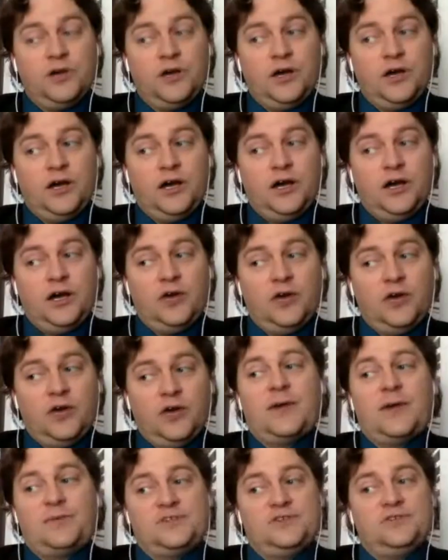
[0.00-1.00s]
a great
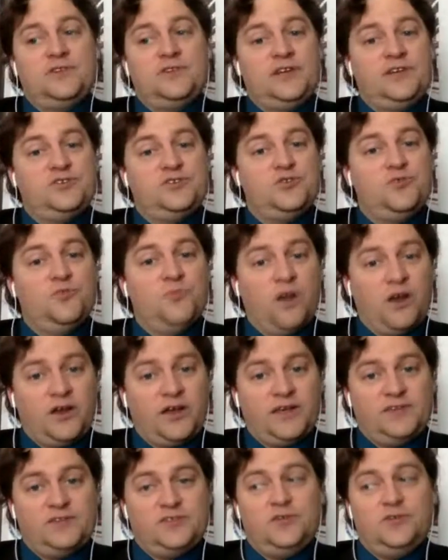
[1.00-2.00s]
opportunity to
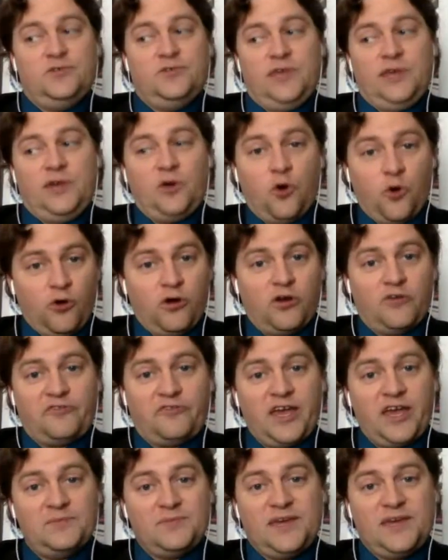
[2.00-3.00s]
market to the core
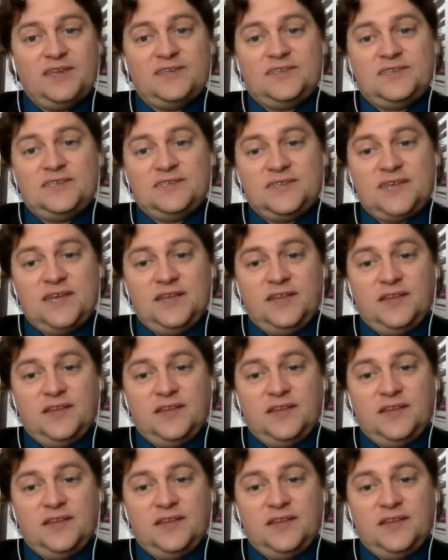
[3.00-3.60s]
fan base to say,